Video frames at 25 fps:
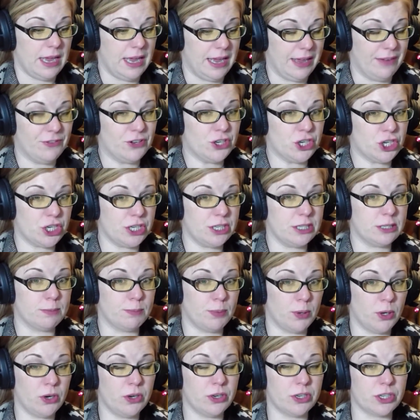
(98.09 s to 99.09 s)
if she's
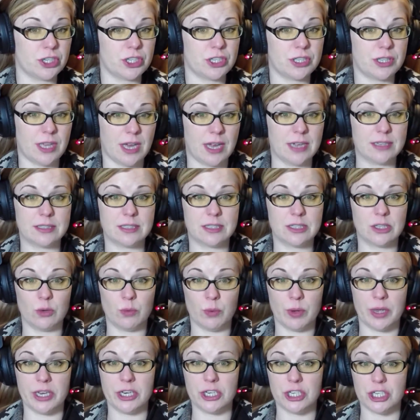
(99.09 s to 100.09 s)
pushed, that's the
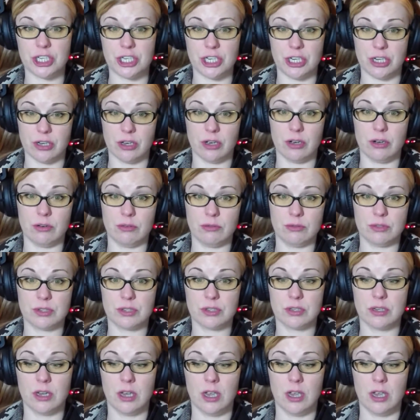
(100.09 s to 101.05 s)
way she goes.